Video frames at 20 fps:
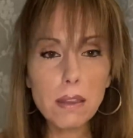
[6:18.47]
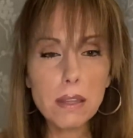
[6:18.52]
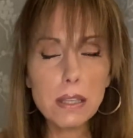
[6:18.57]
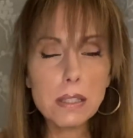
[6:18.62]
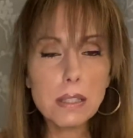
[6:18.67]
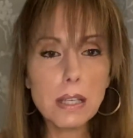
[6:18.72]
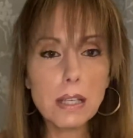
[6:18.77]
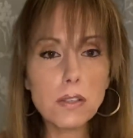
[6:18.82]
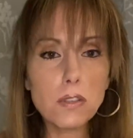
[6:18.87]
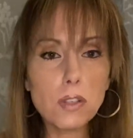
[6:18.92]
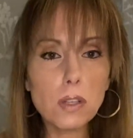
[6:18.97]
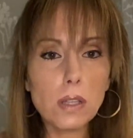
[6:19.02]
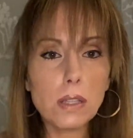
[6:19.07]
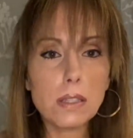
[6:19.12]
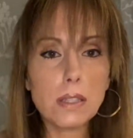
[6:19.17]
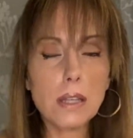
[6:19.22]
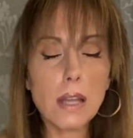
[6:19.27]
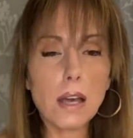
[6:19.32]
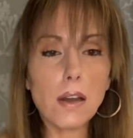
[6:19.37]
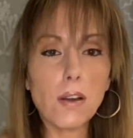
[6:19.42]
angel
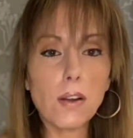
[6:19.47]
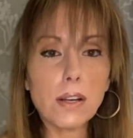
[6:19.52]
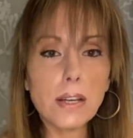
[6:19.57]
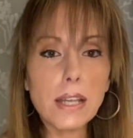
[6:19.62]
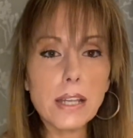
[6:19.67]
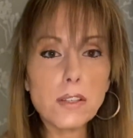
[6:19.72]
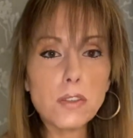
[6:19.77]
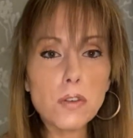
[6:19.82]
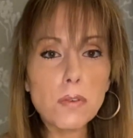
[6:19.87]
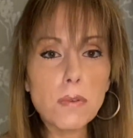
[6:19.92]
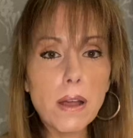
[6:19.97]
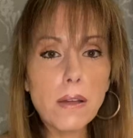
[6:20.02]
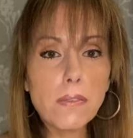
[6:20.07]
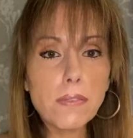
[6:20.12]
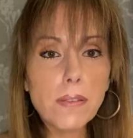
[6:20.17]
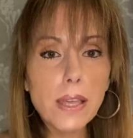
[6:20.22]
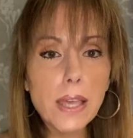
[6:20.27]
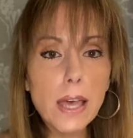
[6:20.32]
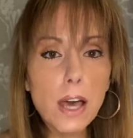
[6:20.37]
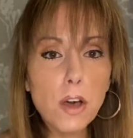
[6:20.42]
is not Archangel
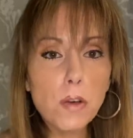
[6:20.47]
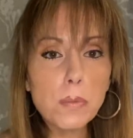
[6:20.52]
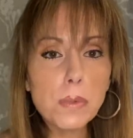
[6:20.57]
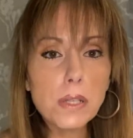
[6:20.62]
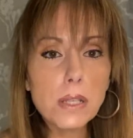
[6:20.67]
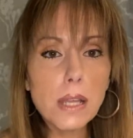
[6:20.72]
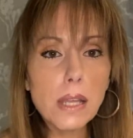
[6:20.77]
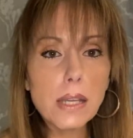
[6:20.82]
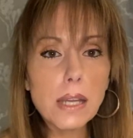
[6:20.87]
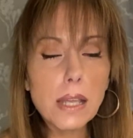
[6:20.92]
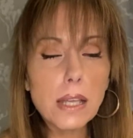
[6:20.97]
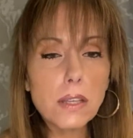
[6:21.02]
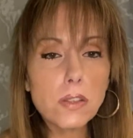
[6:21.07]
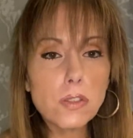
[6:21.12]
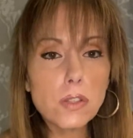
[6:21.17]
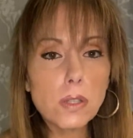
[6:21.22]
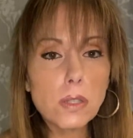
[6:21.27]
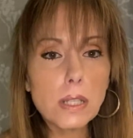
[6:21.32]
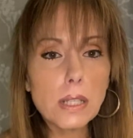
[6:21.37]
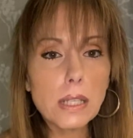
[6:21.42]
Raphael, but an
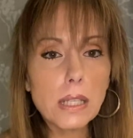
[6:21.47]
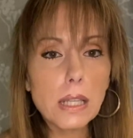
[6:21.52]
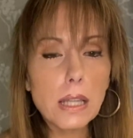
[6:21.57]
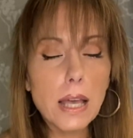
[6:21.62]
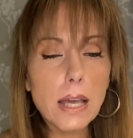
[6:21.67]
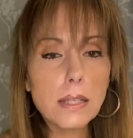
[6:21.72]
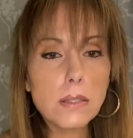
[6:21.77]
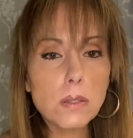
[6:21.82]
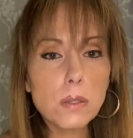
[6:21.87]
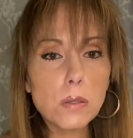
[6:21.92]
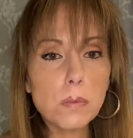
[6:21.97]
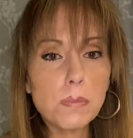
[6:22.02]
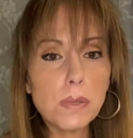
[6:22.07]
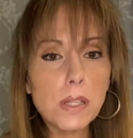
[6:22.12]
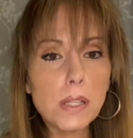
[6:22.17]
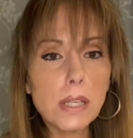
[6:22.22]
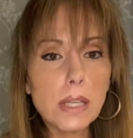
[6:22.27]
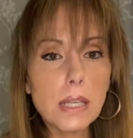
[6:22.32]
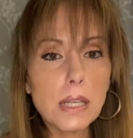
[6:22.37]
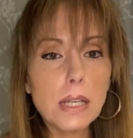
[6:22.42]
angel nonetheless.
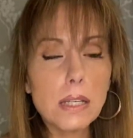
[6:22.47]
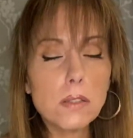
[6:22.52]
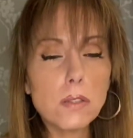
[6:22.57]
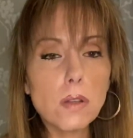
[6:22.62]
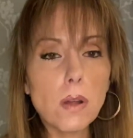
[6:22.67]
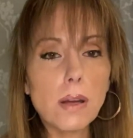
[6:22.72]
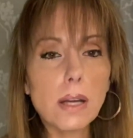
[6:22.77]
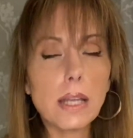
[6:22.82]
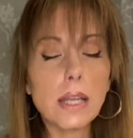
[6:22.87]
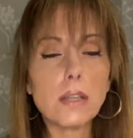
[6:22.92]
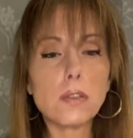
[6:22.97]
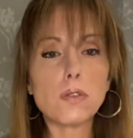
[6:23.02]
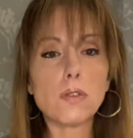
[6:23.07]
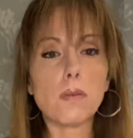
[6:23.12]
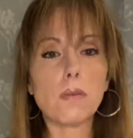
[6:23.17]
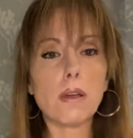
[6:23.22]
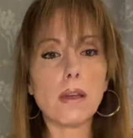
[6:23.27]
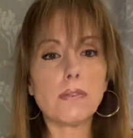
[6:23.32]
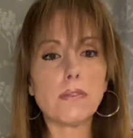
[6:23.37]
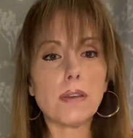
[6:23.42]
Typically it is
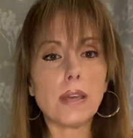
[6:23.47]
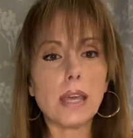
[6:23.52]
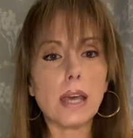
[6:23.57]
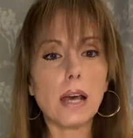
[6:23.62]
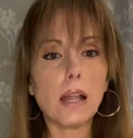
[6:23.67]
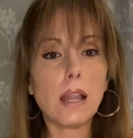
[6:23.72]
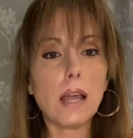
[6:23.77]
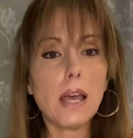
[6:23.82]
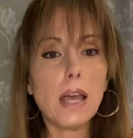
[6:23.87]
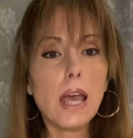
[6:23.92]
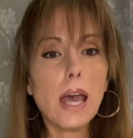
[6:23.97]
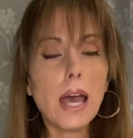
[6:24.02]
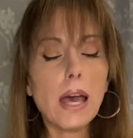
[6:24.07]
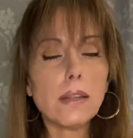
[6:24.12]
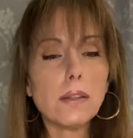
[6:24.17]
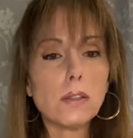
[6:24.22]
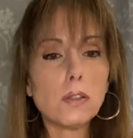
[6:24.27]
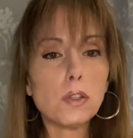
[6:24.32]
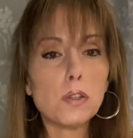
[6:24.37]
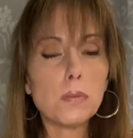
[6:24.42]
Archangel Raphael,
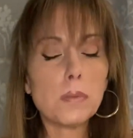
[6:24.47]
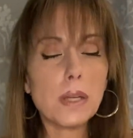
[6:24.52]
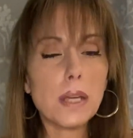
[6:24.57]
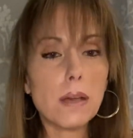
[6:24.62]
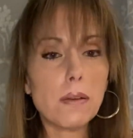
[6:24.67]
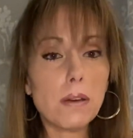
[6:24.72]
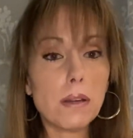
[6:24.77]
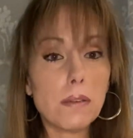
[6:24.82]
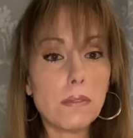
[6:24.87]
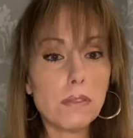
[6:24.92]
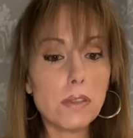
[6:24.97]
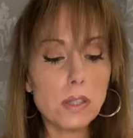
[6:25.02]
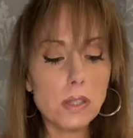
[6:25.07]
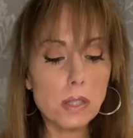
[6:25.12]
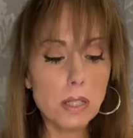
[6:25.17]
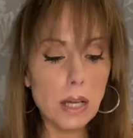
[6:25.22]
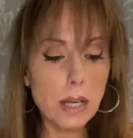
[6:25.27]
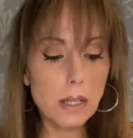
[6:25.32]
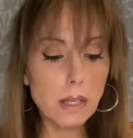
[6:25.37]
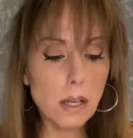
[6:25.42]
and the luminary of the
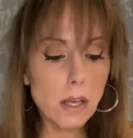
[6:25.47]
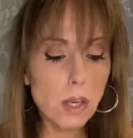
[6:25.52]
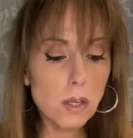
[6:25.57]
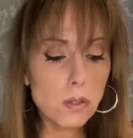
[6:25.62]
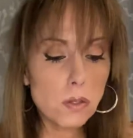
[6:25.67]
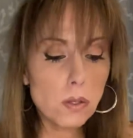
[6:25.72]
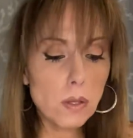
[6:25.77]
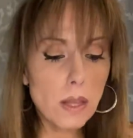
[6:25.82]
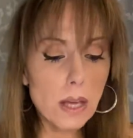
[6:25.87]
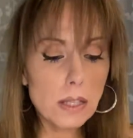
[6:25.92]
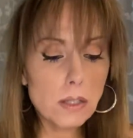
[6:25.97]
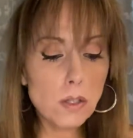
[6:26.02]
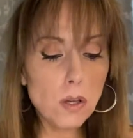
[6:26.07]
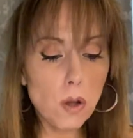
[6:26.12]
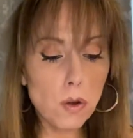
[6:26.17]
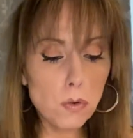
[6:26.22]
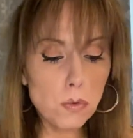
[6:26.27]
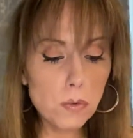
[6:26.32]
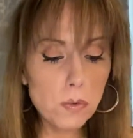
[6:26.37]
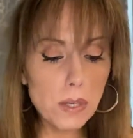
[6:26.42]
sun. So that's
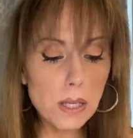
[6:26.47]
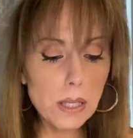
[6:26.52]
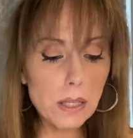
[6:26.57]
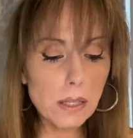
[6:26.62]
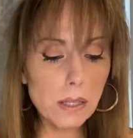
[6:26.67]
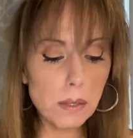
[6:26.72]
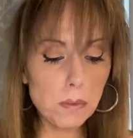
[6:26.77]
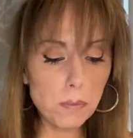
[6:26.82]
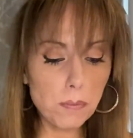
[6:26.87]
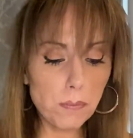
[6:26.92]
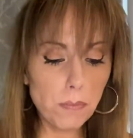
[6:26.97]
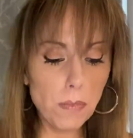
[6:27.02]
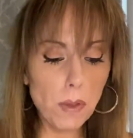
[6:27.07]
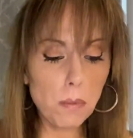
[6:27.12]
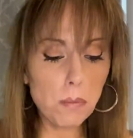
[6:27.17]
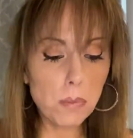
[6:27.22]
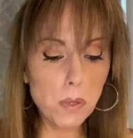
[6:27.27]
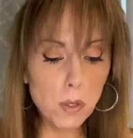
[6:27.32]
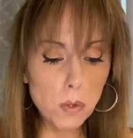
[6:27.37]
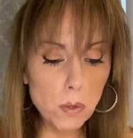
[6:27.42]
a really
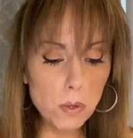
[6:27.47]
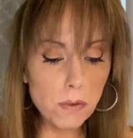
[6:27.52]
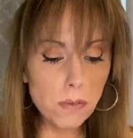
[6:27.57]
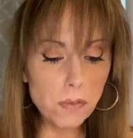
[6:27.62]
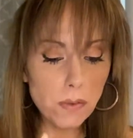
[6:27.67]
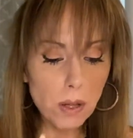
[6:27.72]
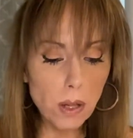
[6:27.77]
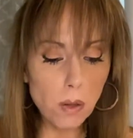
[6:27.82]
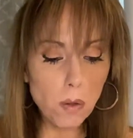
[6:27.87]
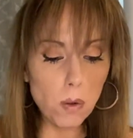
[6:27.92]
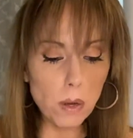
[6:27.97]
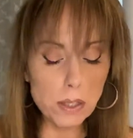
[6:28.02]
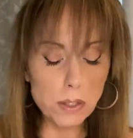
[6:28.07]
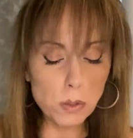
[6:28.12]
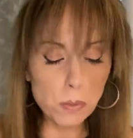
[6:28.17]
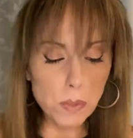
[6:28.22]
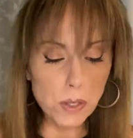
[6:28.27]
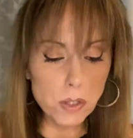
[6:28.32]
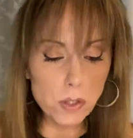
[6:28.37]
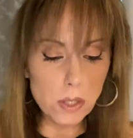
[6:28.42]
beautiful,
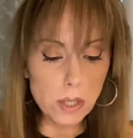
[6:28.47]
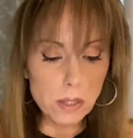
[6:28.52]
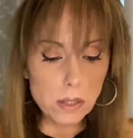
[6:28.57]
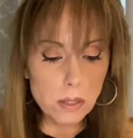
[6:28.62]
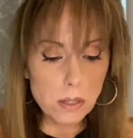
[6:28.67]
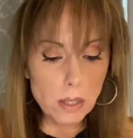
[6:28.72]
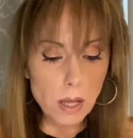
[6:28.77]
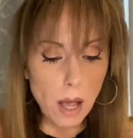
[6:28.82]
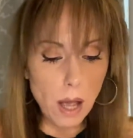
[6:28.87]
auspicious